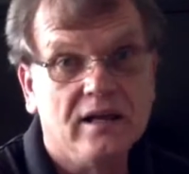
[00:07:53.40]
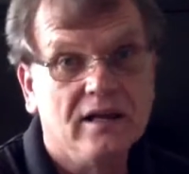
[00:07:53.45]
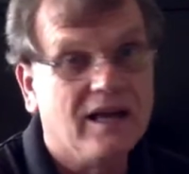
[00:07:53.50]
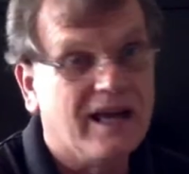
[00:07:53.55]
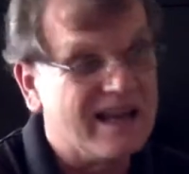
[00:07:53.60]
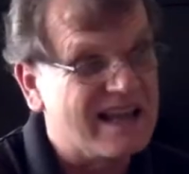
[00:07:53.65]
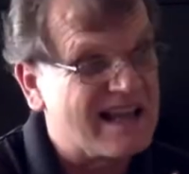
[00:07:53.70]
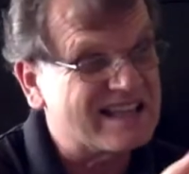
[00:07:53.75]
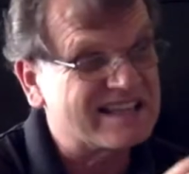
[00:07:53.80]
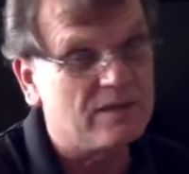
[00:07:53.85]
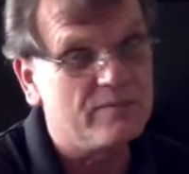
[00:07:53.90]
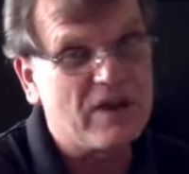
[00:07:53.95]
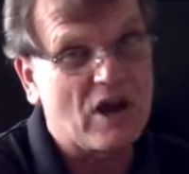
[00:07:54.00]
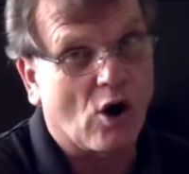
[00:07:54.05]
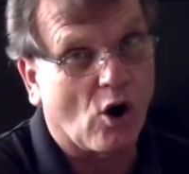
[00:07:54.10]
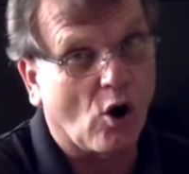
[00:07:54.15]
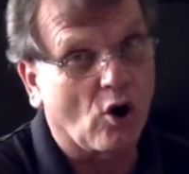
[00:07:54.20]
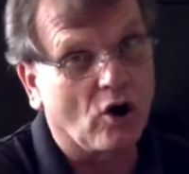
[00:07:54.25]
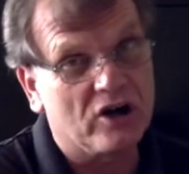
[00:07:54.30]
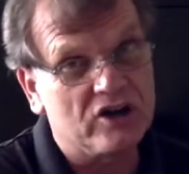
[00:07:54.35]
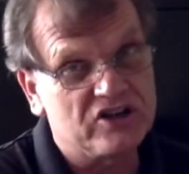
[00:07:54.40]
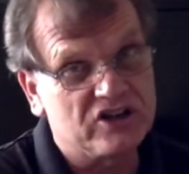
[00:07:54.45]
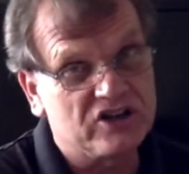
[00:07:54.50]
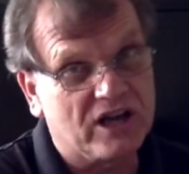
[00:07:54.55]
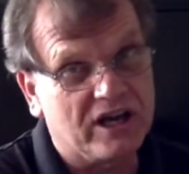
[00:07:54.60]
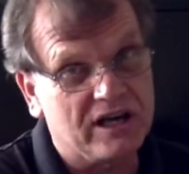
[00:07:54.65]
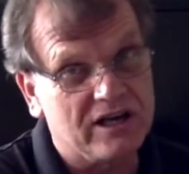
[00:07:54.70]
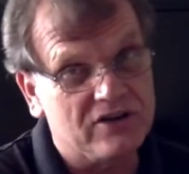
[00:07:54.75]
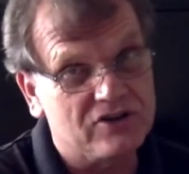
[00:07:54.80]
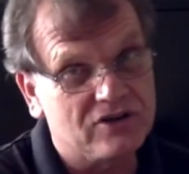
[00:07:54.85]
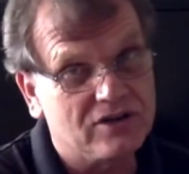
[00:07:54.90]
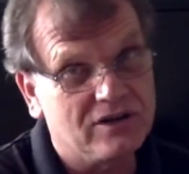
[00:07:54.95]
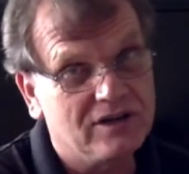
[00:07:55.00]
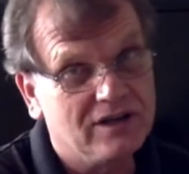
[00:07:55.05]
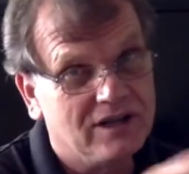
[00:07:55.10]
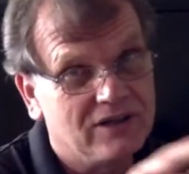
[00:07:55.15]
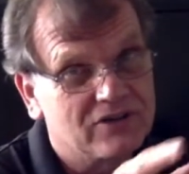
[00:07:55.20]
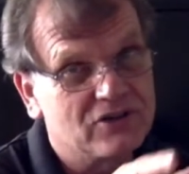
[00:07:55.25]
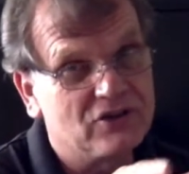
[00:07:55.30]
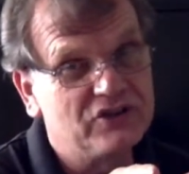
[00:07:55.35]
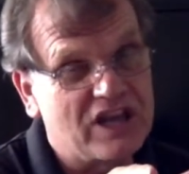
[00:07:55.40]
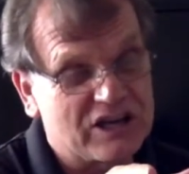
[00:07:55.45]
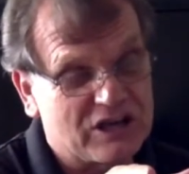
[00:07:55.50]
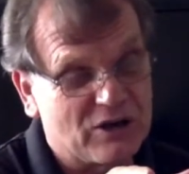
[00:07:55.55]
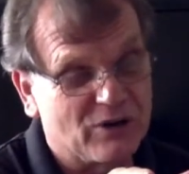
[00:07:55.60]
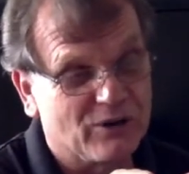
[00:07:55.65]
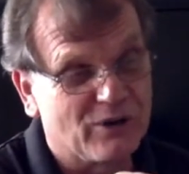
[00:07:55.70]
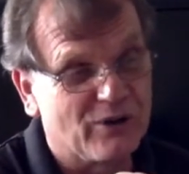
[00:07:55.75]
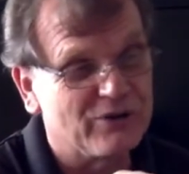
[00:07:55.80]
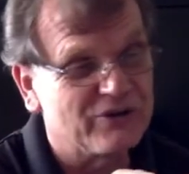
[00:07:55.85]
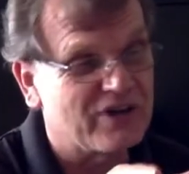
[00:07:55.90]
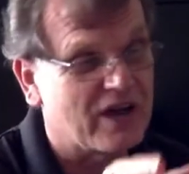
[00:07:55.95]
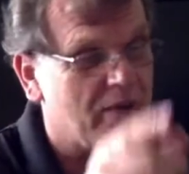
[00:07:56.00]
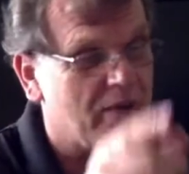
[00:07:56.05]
And that's going to be a hard change. It's going to take you a long time